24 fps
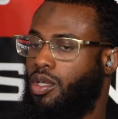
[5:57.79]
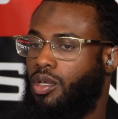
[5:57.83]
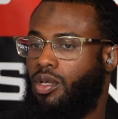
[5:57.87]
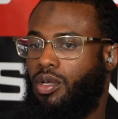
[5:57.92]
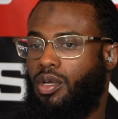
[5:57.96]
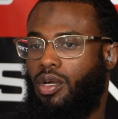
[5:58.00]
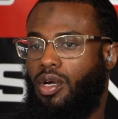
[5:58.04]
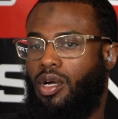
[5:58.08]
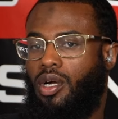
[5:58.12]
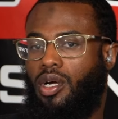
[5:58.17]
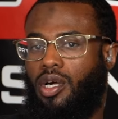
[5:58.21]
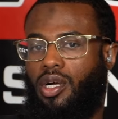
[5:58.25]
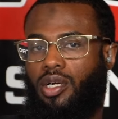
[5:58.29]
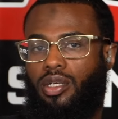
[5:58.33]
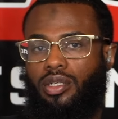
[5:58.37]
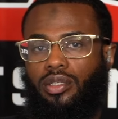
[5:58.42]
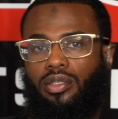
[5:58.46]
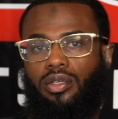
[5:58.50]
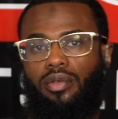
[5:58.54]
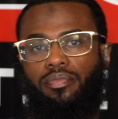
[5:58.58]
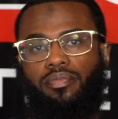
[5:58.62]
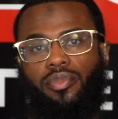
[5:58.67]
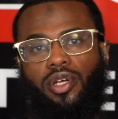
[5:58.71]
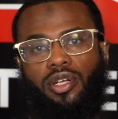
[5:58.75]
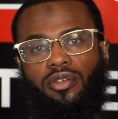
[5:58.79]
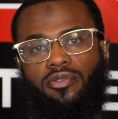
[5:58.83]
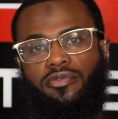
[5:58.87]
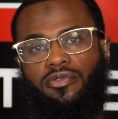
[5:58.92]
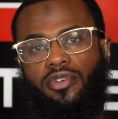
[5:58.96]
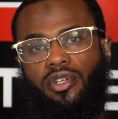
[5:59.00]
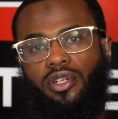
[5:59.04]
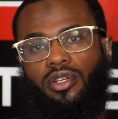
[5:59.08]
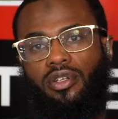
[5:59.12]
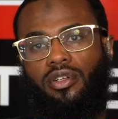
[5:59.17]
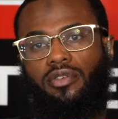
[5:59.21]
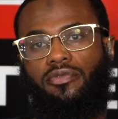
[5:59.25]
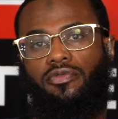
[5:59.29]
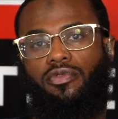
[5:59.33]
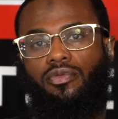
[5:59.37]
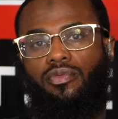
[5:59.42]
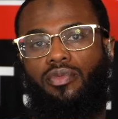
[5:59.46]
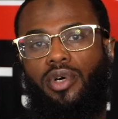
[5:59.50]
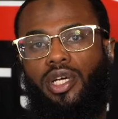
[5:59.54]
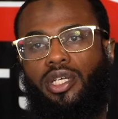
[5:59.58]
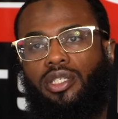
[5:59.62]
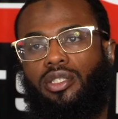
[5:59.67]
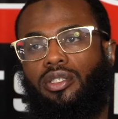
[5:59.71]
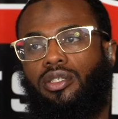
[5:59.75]
All right. The benefit of lifting
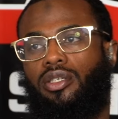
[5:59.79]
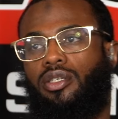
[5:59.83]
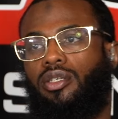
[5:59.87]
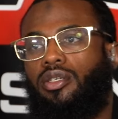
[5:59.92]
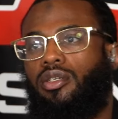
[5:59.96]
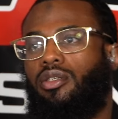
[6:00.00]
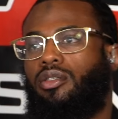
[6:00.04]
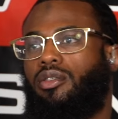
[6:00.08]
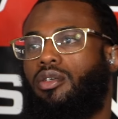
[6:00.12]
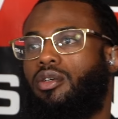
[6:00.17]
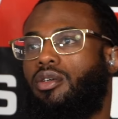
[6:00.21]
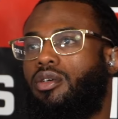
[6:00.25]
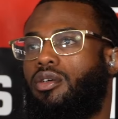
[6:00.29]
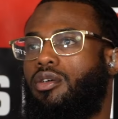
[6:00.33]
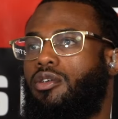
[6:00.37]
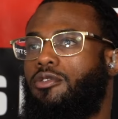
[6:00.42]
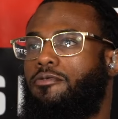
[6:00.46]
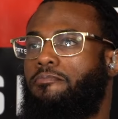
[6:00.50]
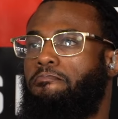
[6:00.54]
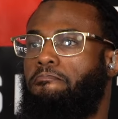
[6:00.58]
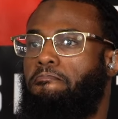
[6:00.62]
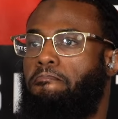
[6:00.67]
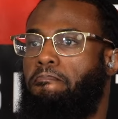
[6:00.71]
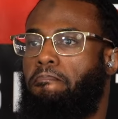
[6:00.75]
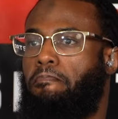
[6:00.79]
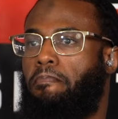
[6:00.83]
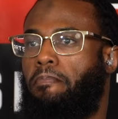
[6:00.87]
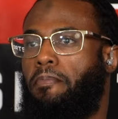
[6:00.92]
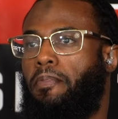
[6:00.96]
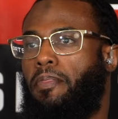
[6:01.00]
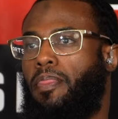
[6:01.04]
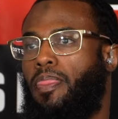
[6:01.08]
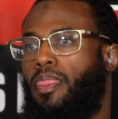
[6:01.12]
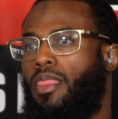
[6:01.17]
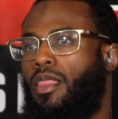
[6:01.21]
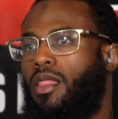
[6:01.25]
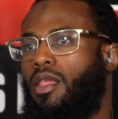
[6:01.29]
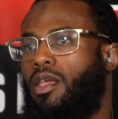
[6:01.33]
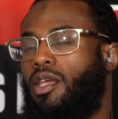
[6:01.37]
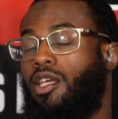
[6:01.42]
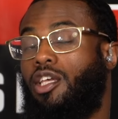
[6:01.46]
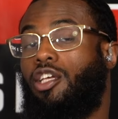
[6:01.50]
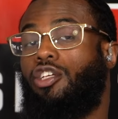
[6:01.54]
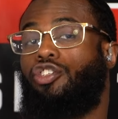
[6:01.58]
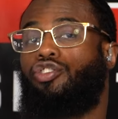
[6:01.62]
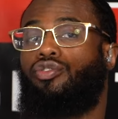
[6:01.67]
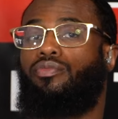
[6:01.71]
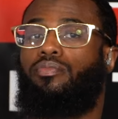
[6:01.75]
weights is it
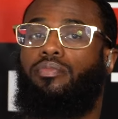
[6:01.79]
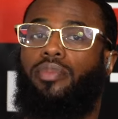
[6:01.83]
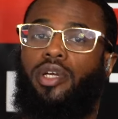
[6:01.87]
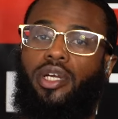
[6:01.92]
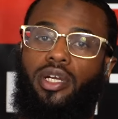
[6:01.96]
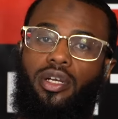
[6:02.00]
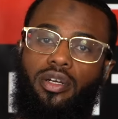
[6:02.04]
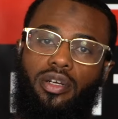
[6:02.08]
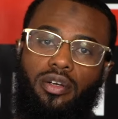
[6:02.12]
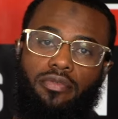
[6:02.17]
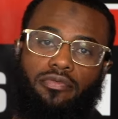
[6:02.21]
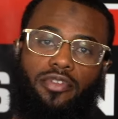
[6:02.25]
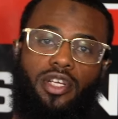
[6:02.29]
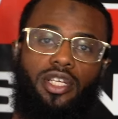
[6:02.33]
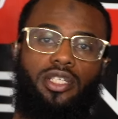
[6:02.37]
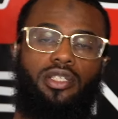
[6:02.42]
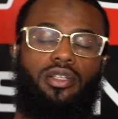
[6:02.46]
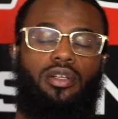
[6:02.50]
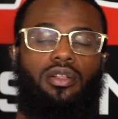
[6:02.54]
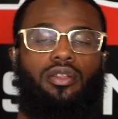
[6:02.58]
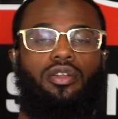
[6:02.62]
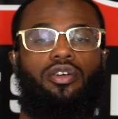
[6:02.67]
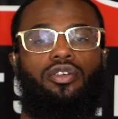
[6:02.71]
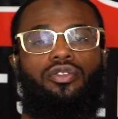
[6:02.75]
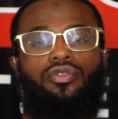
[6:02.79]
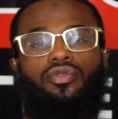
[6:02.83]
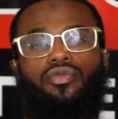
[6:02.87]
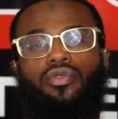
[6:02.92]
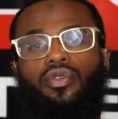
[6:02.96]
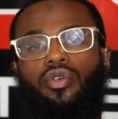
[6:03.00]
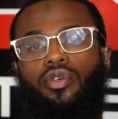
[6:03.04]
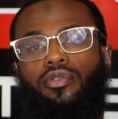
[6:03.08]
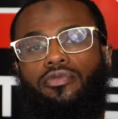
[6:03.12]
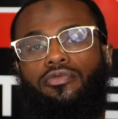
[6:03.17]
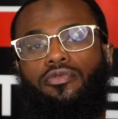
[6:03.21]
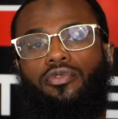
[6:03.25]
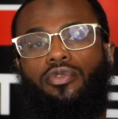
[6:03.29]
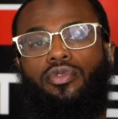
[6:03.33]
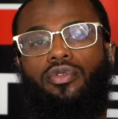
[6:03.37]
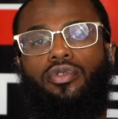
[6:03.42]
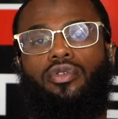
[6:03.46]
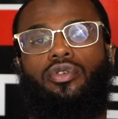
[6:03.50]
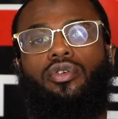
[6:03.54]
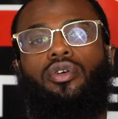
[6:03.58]
gets you bigger if that's the look you're going for.